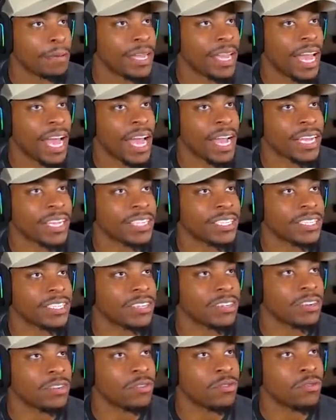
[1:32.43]
hit X.
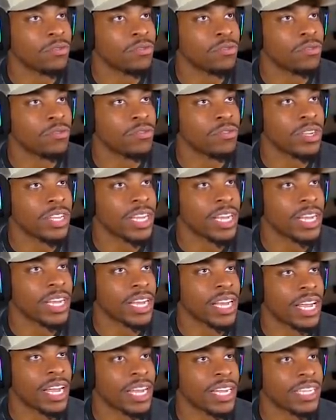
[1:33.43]
Ooh,
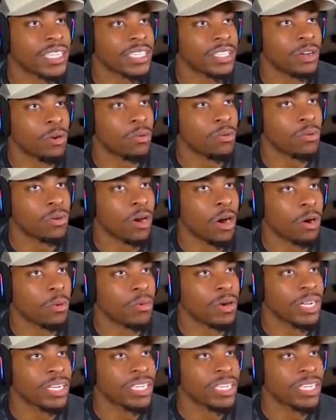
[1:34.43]
yeah, X. No, R1.